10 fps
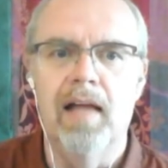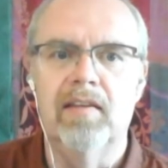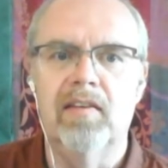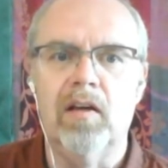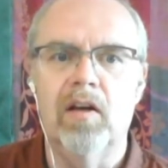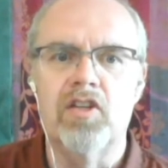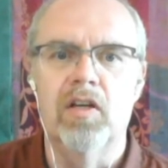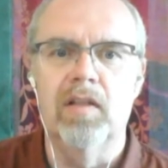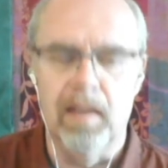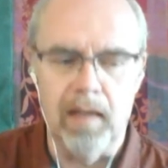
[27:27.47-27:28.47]
and
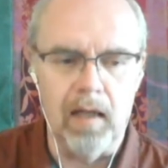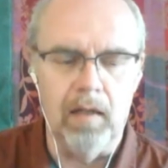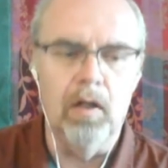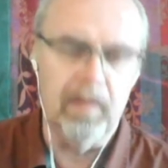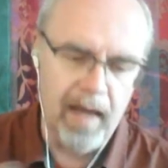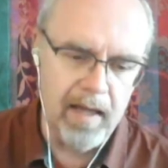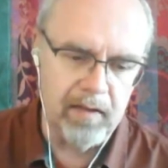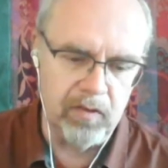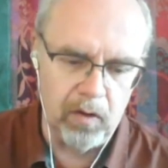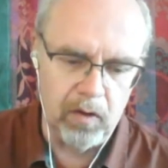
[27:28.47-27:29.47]
circulation that are not
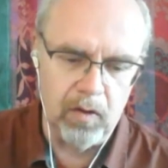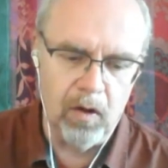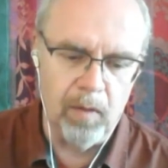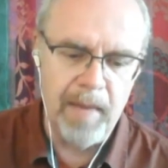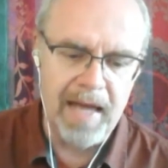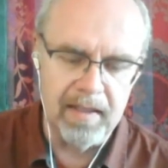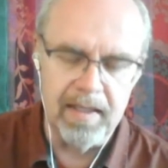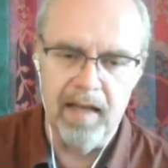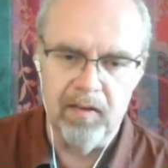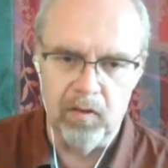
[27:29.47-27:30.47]
answered or
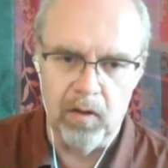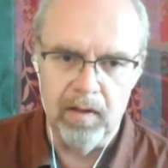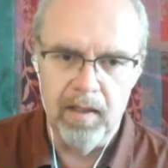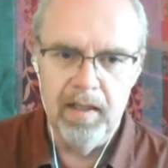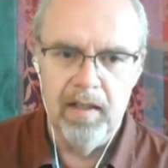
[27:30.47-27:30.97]
badly answered.